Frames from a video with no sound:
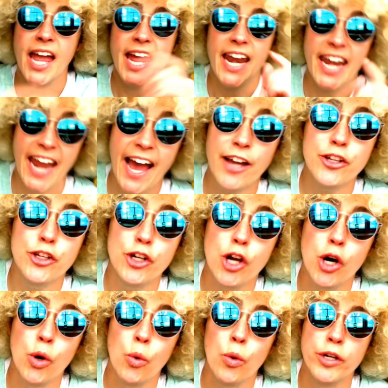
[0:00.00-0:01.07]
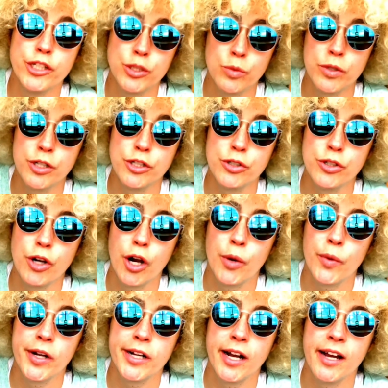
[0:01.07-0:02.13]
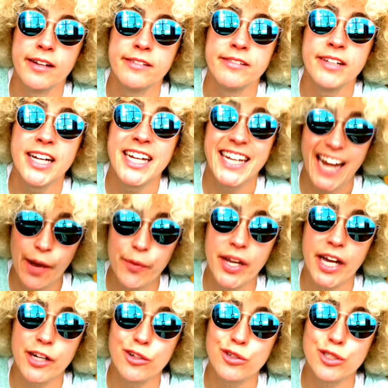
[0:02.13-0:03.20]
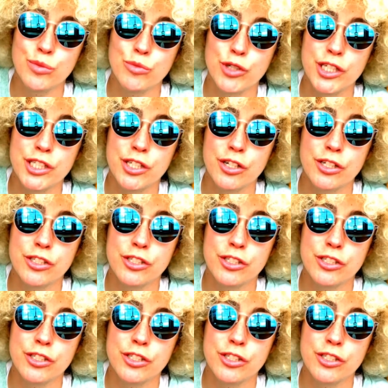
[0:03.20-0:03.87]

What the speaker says: Now you know what you wanna do your artwork on. Now we gotta do some research.